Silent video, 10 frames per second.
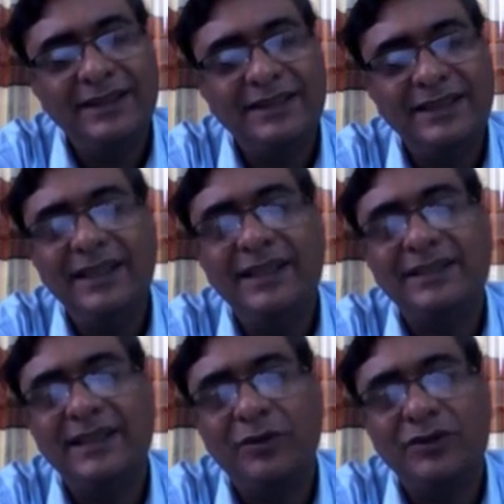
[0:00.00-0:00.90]

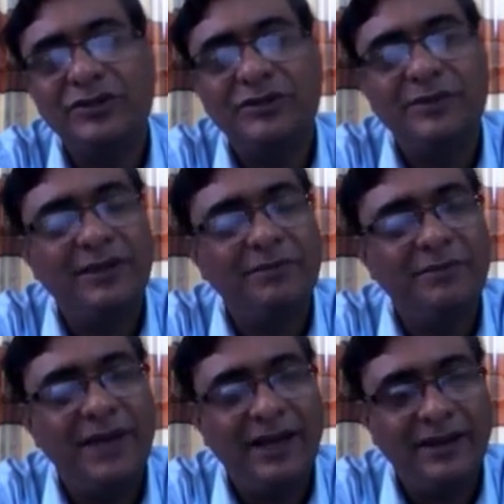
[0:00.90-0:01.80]
cities have also
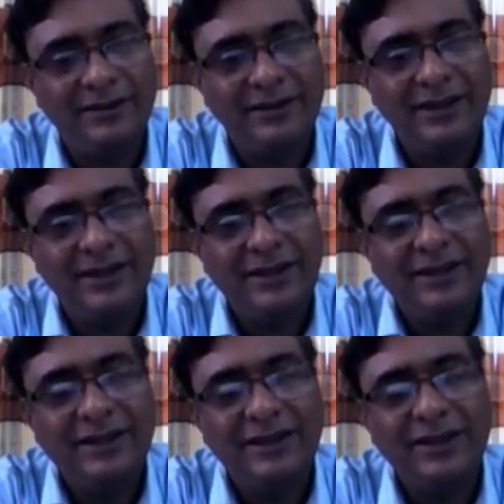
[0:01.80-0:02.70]
become barren.
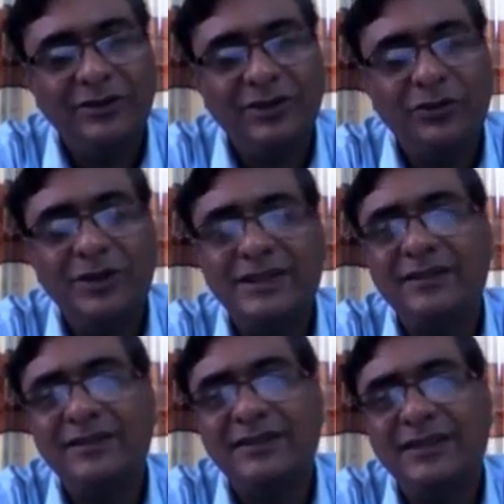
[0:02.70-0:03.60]
Now, the
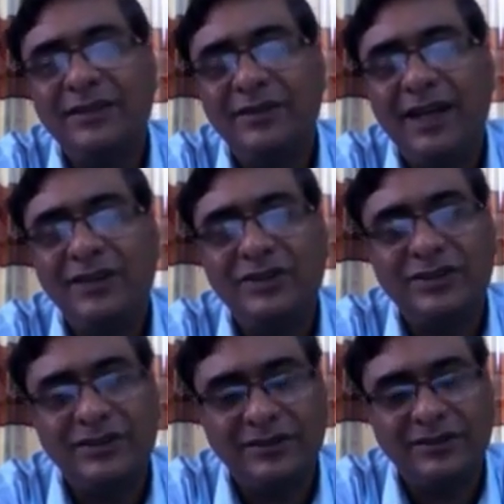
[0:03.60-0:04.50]
Western
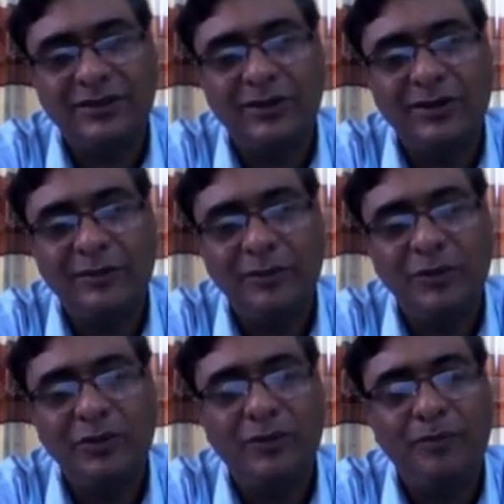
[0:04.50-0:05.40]
civilization or the
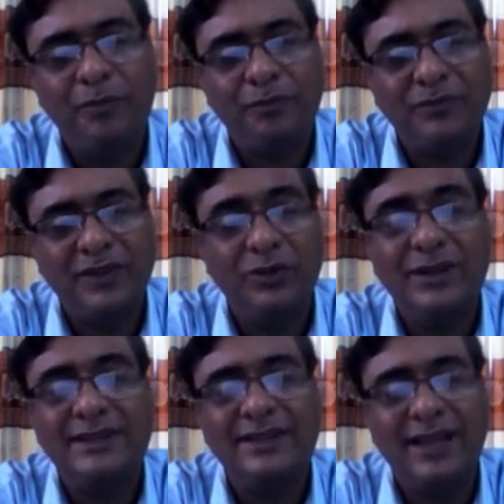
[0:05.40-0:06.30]
people of the
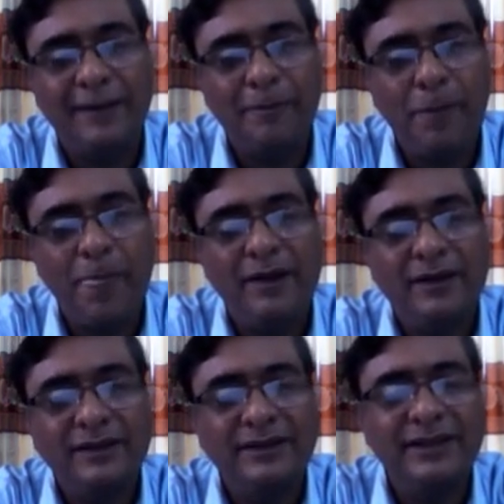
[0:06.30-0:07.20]
Westland,
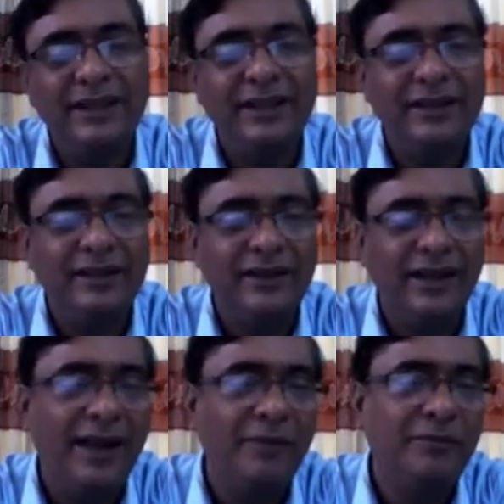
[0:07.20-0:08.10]
they
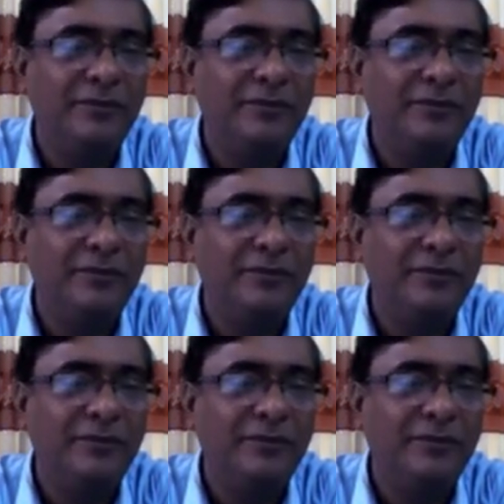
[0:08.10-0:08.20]
have